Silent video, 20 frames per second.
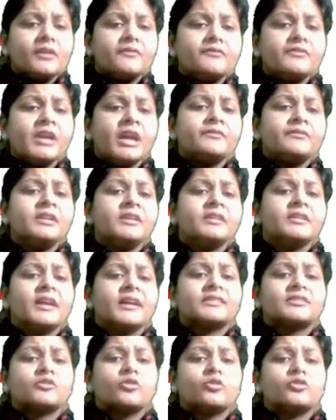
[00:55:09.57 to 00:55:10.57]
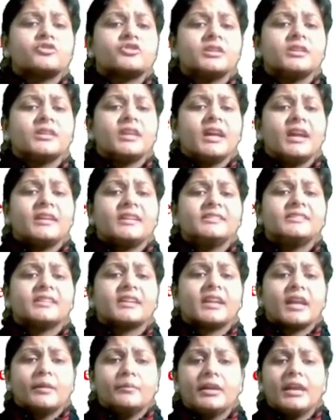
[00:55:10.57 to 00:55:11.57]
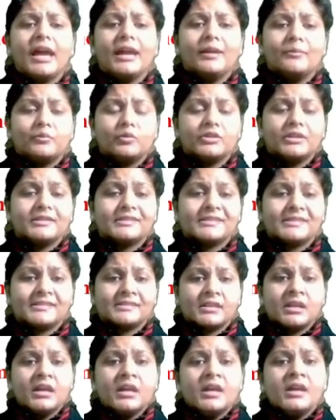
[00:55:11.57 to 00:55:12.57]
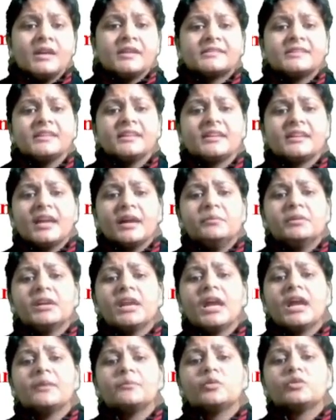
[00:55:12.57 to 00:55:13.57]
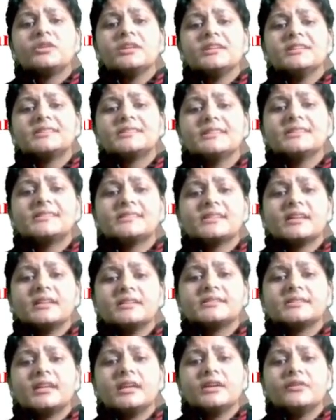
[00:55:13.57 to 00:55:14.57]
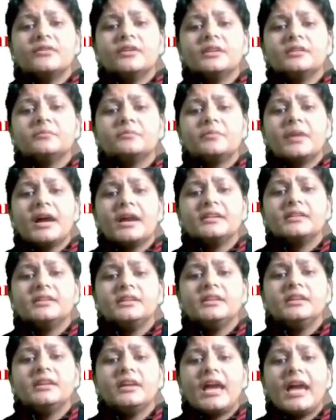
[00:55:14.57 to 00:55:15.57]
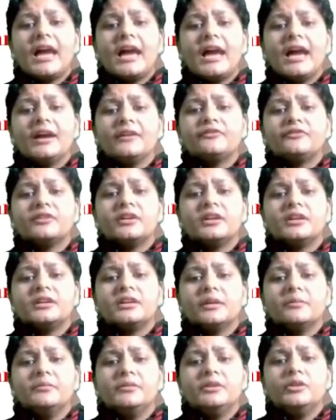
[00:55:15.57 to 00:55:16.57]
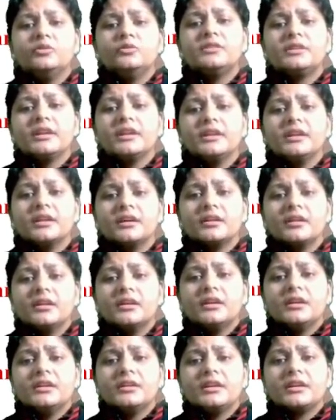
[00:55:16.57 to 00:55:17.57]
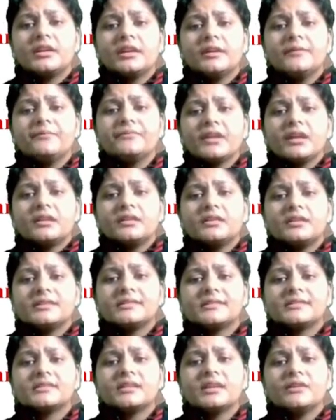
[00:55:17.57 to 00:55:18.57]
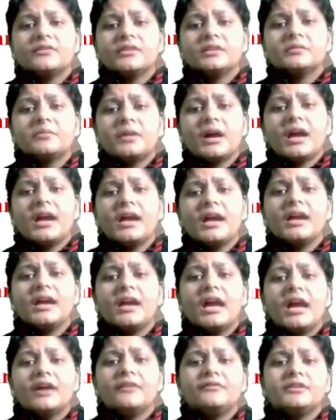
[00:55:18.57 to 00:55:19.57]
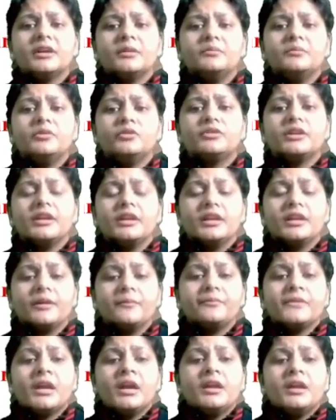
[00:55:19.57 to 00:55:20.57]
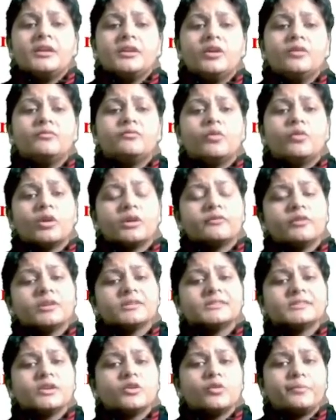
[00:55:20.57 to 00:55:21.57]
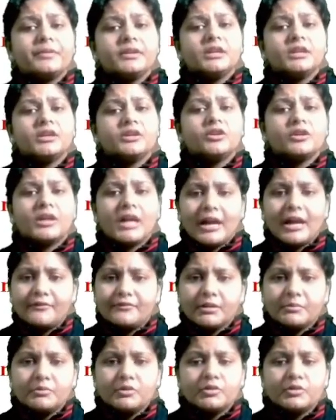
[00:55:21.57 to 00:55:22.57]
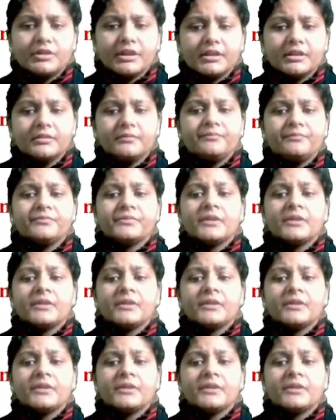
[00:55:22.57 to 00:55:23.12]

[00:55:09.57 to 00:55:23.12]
we have the next question, that is rebel hypothesis. See, rebel hypothesis is given by the F W Taylor. Okay, this is given by F W Taylor. Now what was the opinion of F W Taylor?